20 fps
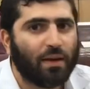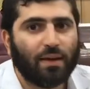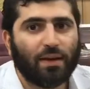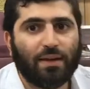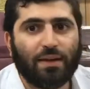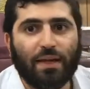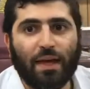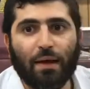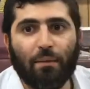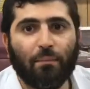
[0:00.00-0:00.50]

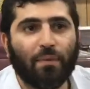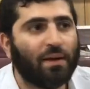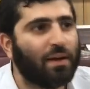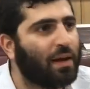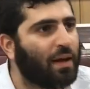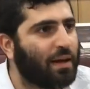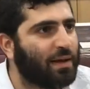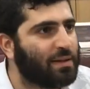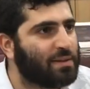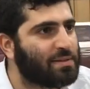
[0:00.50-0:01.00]

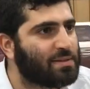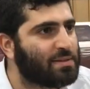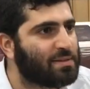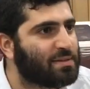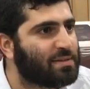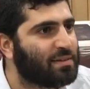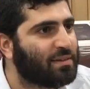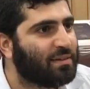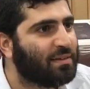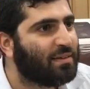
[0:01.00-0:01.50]

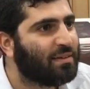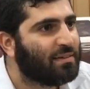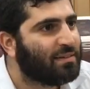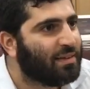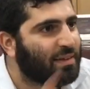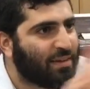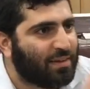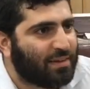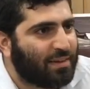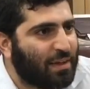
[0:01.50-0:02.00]
Yemenites
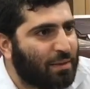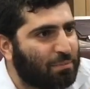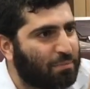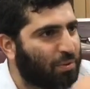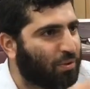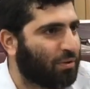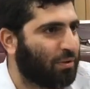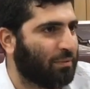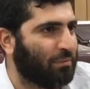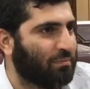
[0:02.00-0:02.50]
didn't keep
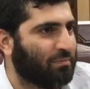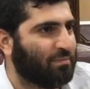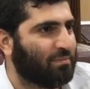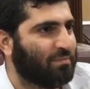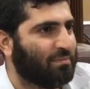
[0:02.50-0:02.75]
Purim.